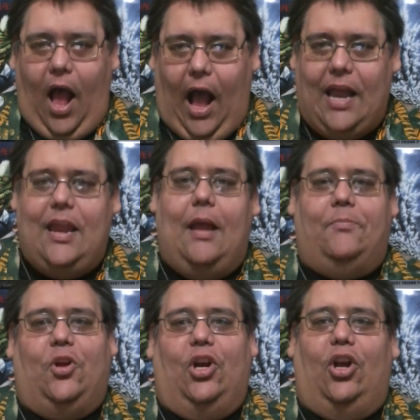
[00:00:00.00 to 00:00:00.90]
I
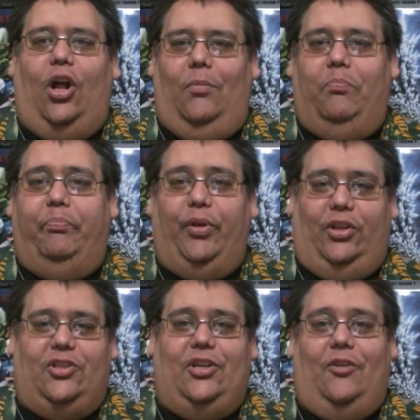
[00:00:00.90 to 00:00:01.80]
am going to call
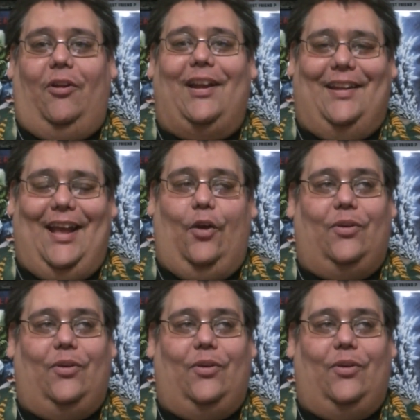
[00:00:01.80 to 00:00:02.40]
bullshit right now,